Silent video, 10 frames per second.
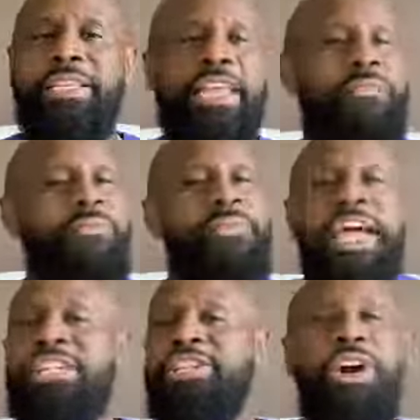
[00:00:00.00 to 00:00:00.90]
get that
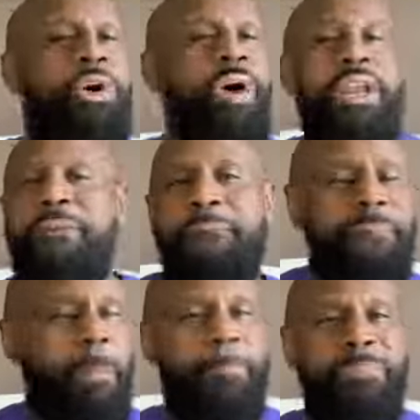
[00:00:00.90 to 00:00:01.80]
flesh going,
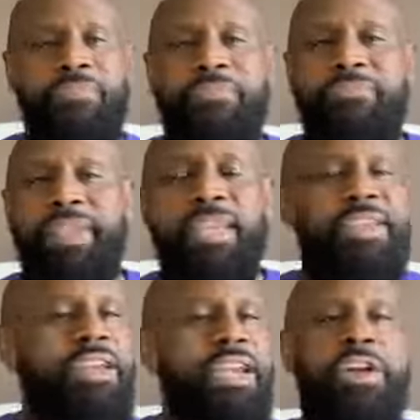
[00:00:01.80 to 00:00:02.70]

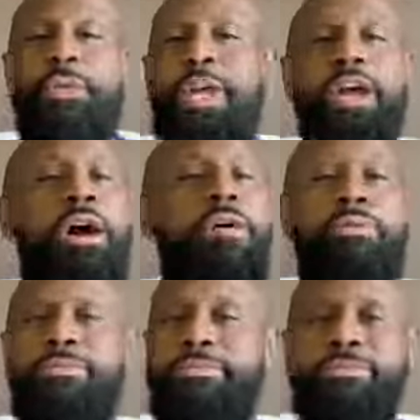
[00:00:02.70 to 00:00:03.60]
and then here we go.